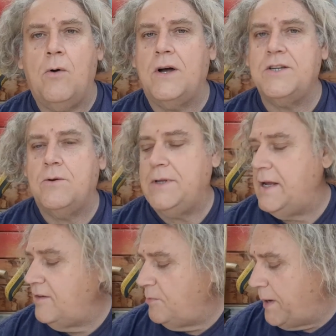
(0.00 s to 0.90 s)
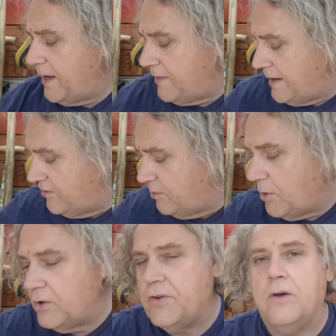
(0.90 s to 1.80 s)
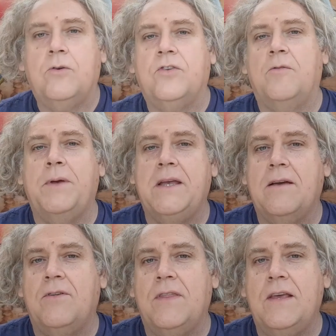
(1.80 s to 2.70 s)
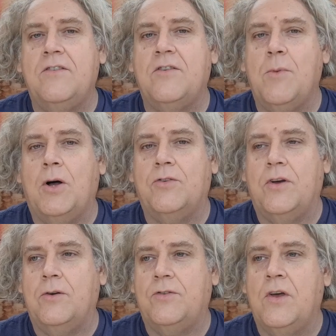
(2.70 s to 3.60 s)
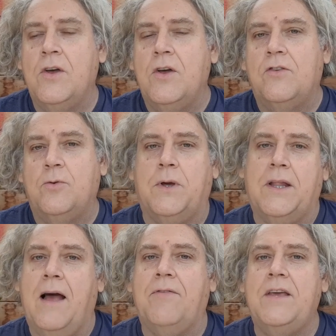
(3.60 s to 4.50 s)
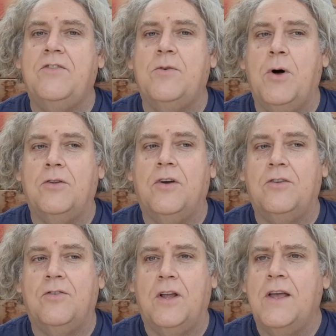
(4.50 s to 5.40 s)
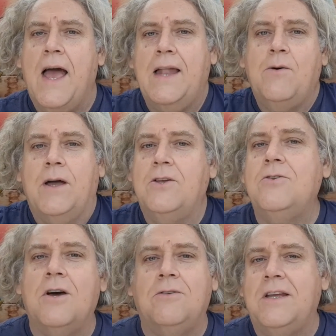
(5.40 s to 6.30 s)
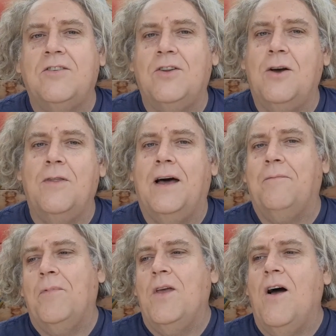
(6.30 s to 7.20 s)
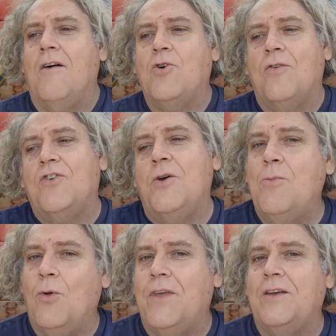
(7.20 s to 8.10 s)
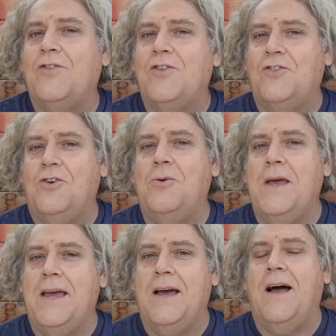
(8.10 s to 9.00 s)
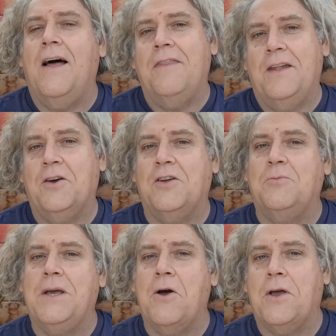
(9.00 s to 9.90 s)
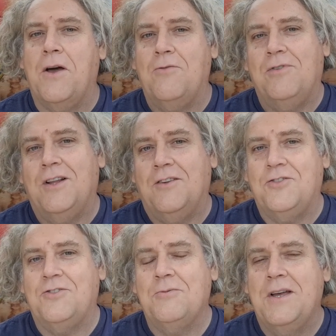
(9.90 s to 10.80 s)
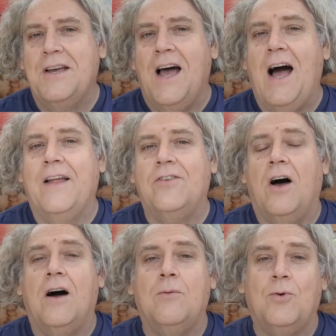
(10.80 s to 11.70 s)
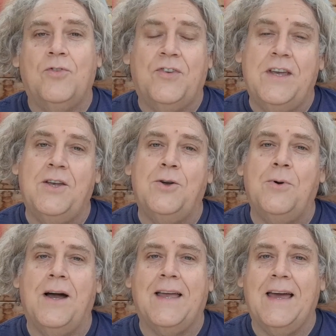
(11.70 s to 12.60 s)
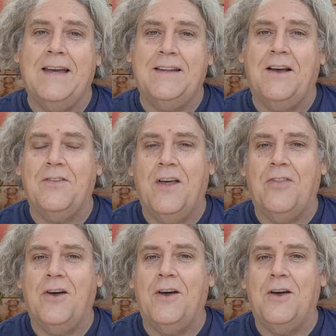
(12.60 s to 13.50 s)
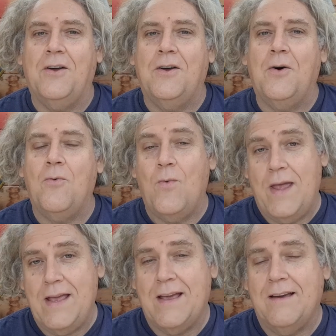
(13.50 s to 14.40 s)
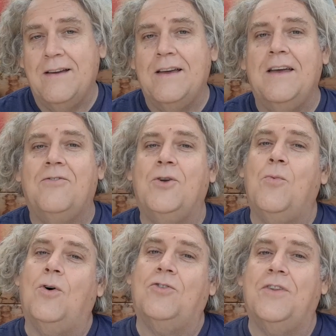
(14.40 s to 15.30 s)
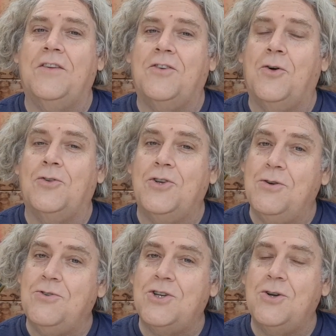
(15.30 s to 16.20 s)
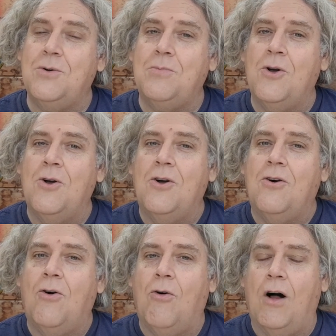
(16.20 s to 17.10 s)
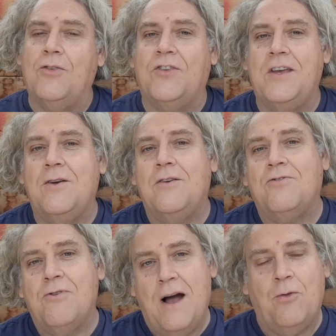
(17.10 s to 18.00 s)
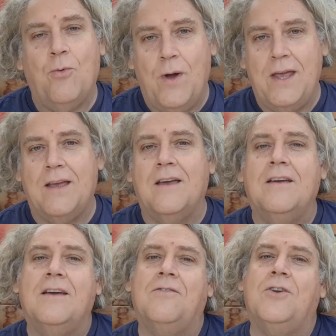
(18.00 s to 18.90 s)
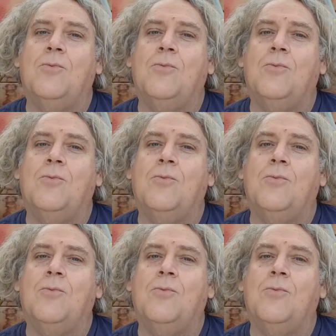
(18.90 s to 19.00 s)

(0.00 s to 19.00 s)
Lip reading: don't need to pick that tomato because I've been given these tomatoes. So we're going to have these tomatoes for lunch. Anyway, you don't need to know that. I've got a few more things to do here and then I'm going to be going home for lunch. And I will see you again another week if you watch this on YouTube or I'll see you throughout the week if